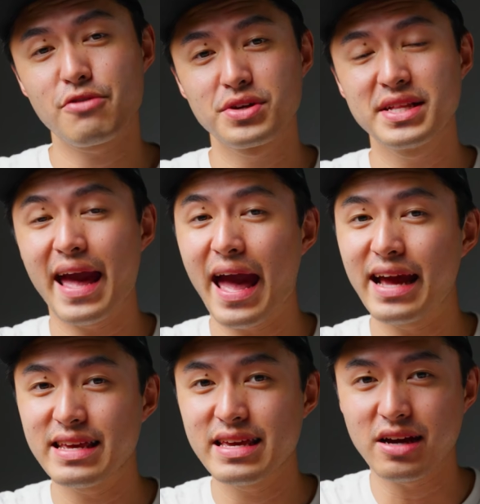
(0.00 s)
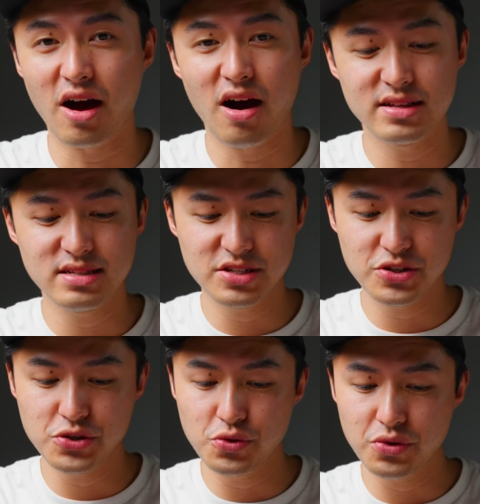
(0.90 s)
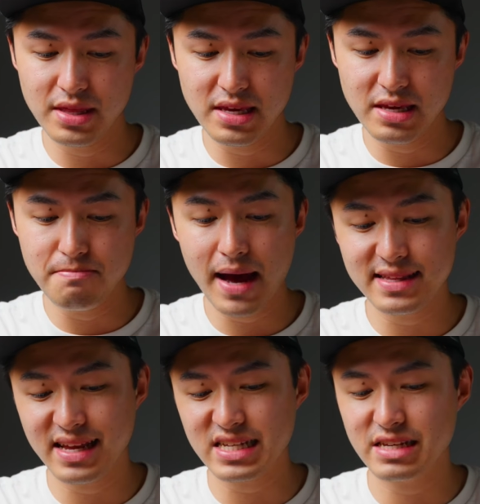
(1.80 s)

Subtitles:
really any cons to the matte desk